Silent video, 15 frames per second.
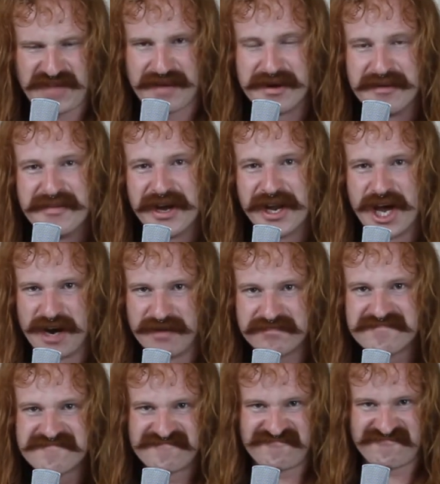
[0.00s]
I'm in Berlin.
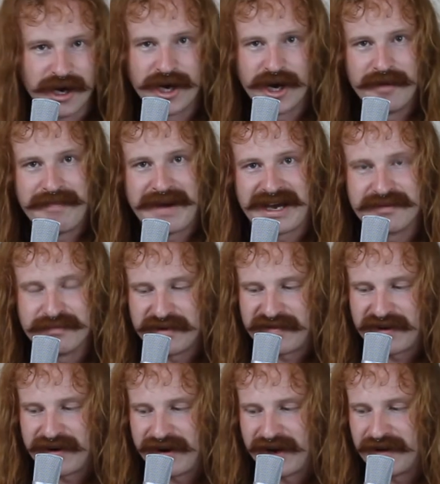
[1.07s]
Oh no, I'm back in
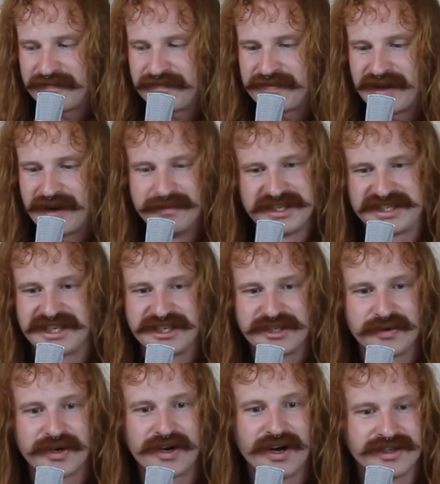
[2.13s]
Bavaria. I'm listening
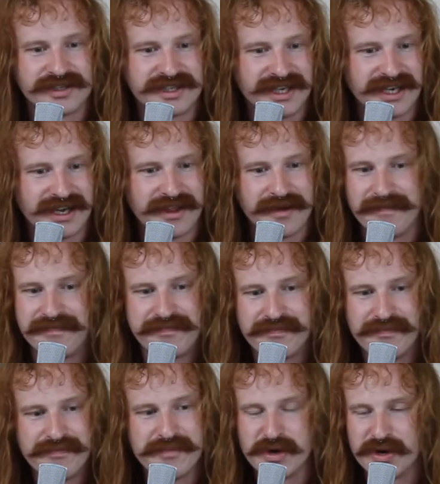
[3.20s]
to a concert in the
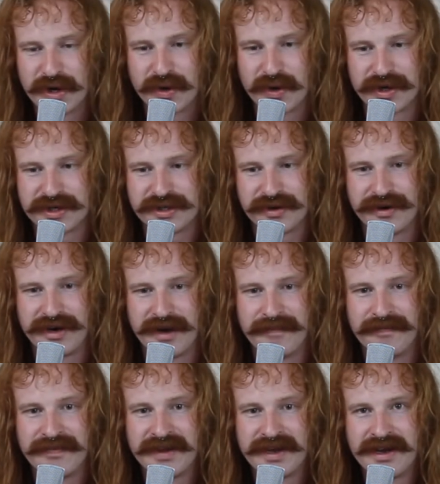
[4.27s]
Munich
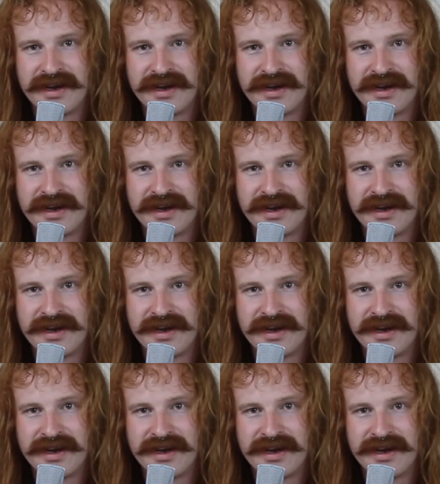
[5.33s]
Auditorium.